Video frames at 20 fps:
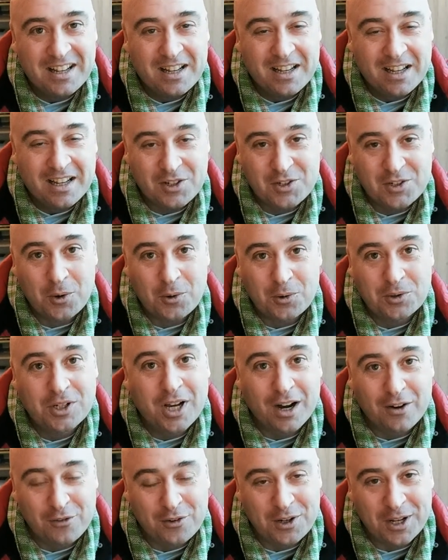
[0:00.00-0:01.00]
his own
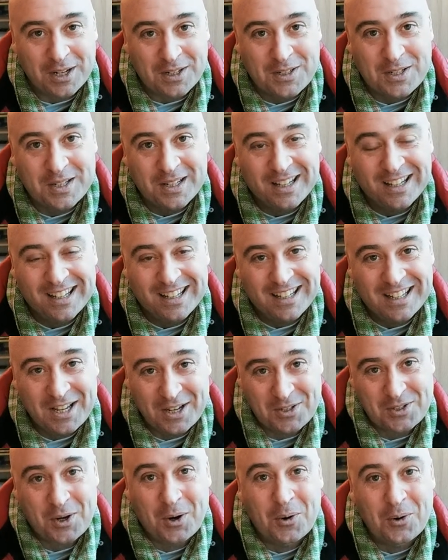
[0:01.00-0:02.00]
covenant,
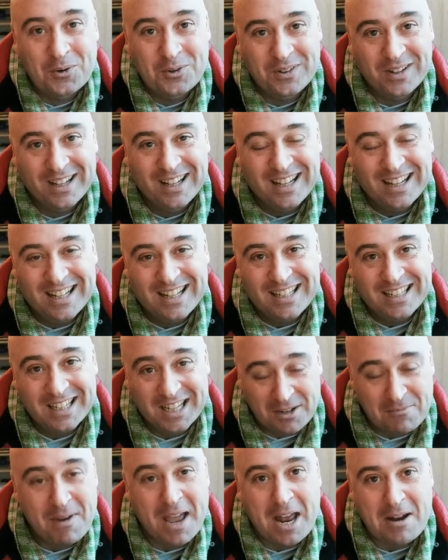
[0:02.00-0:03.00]
his own
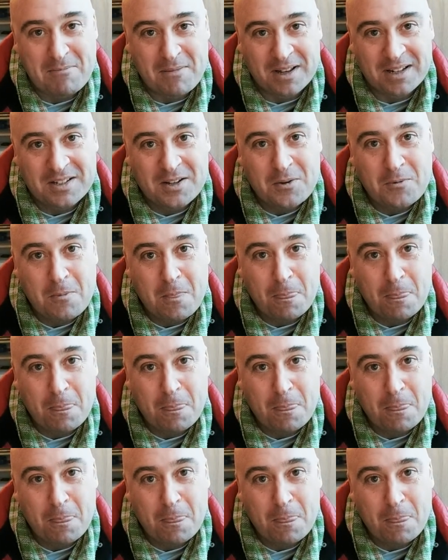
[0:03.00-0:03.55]
commandment.